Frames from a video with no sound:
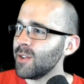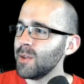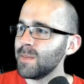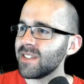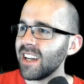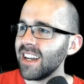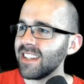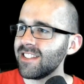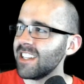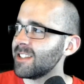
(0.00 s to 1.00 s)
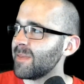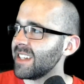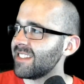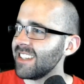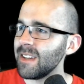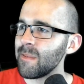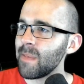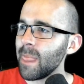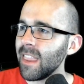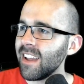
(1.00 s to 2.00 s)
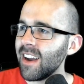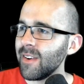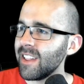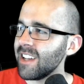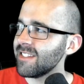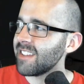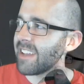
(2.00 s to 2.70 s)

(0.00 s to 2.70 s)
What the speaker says: Oops, I changed my scene. I lost